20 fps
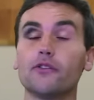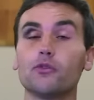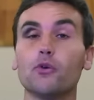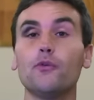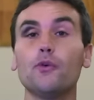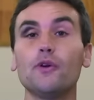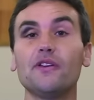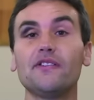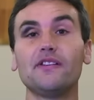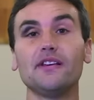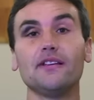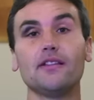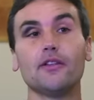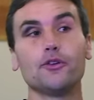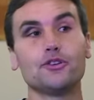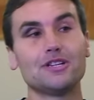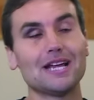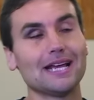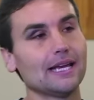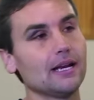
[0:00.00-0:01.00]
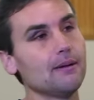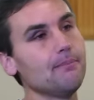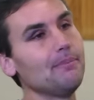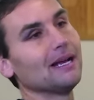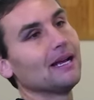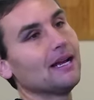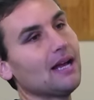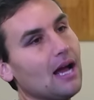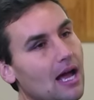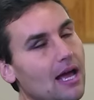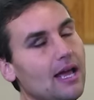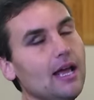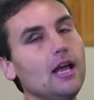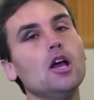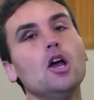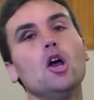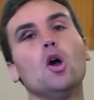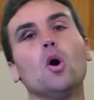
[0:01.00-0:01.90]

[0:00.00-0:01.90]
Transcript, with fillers: So if we see that they're taking a big cut,